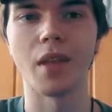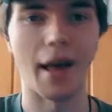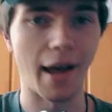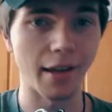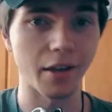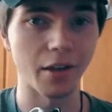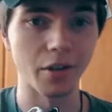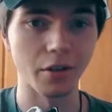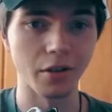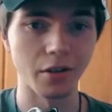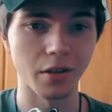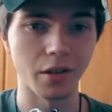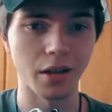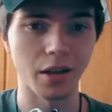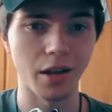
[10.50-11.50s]
I don't know.
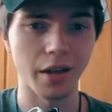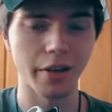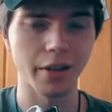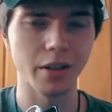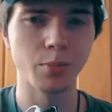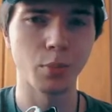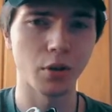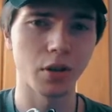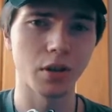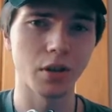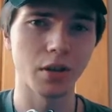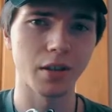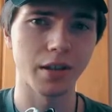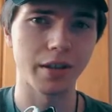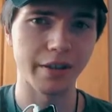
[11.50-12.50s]
Uh, this
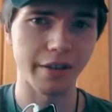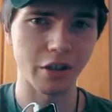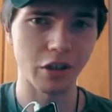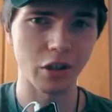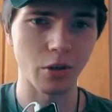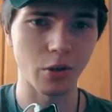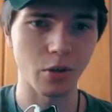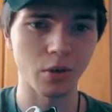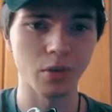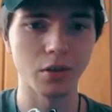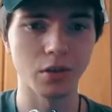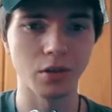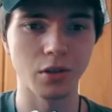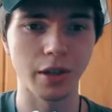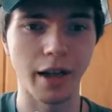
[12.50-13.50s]
book is actually
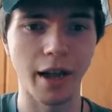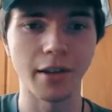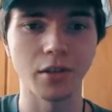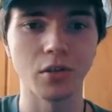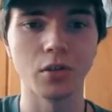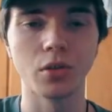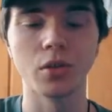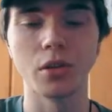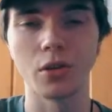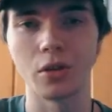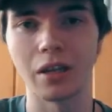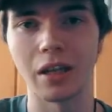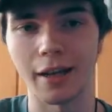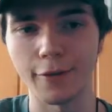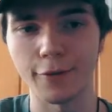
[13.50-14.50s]
called The Guide to the
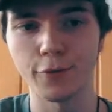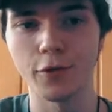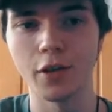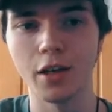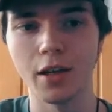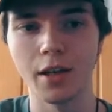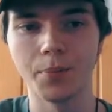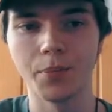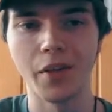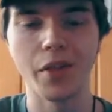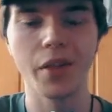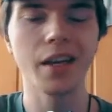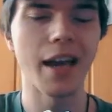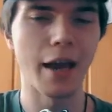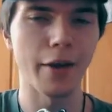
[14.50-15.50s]
Good Life. I
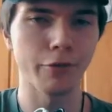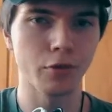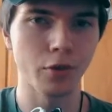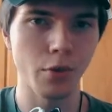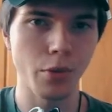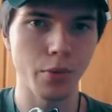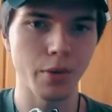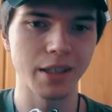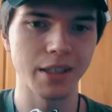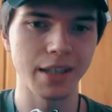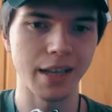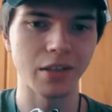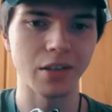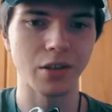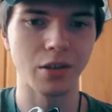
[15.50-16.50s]
think I haven't gone through it
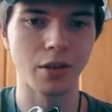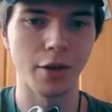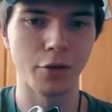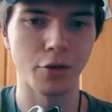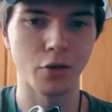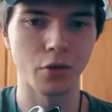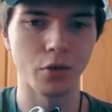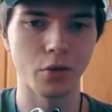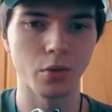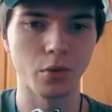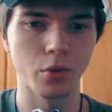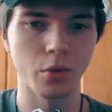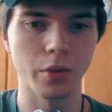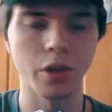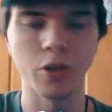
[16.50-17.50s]
yet, so therefore
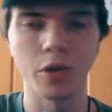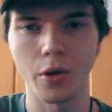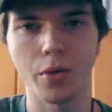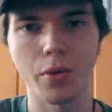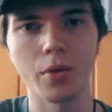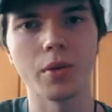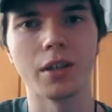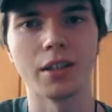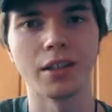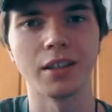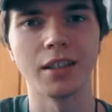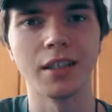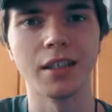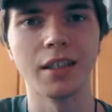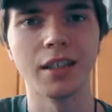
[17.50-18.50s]
we are going through it.
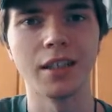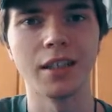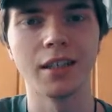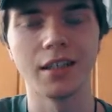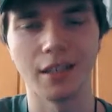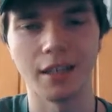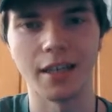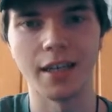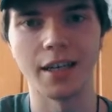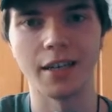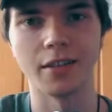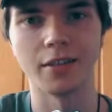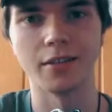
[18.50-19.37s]
Yeah.